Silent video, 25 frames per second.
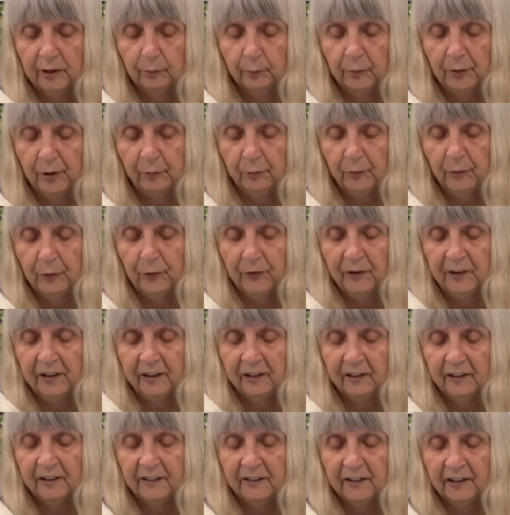bit more there,
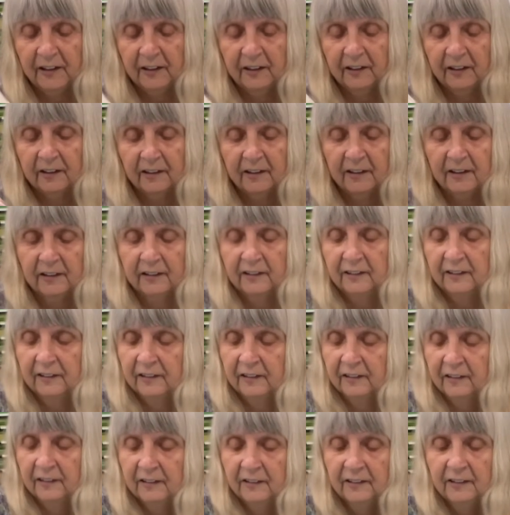I think.
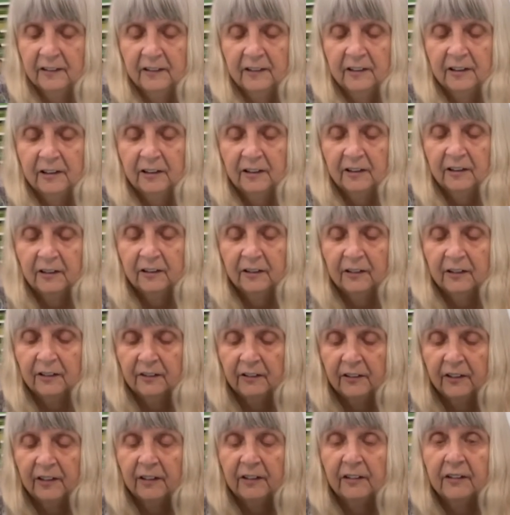So
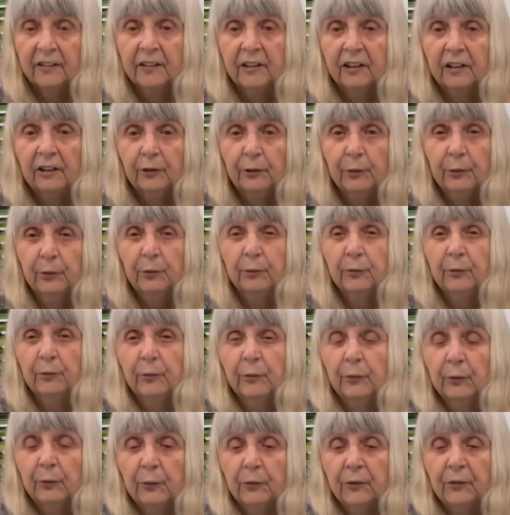there's the glue
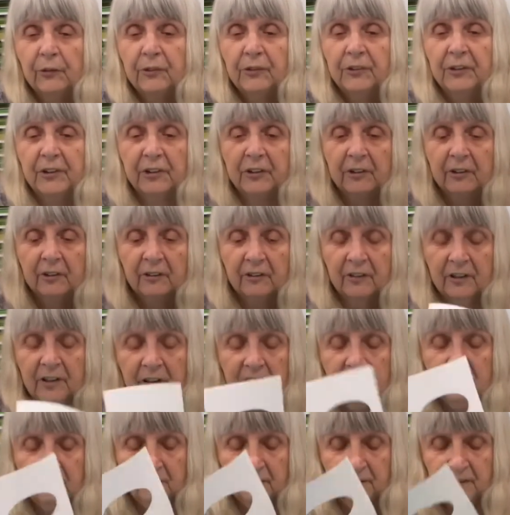all stuck
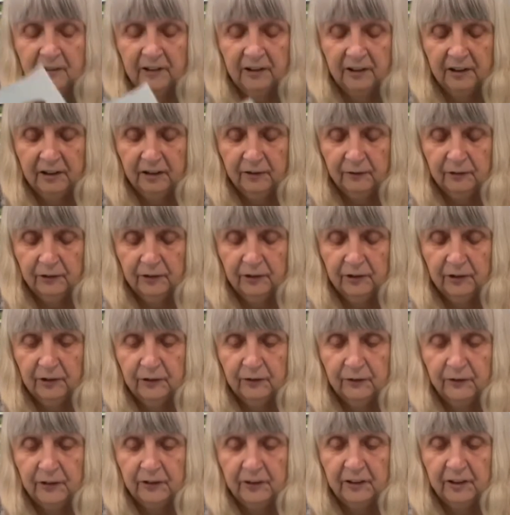there, and I'm going to
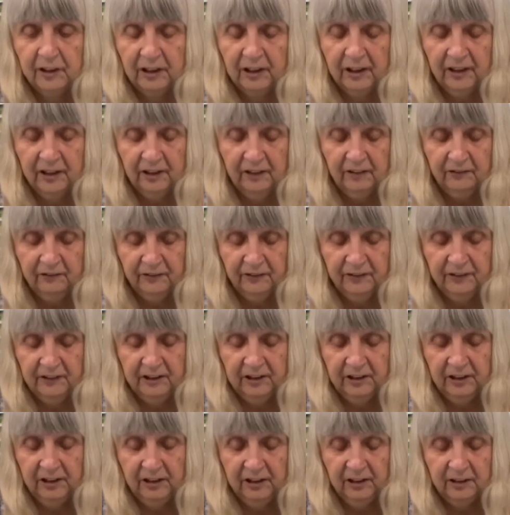very
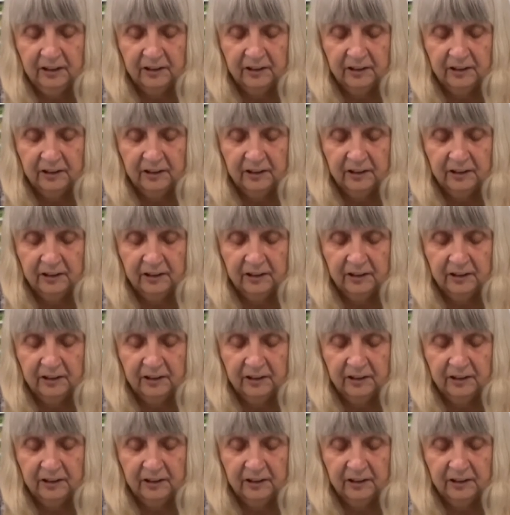carefully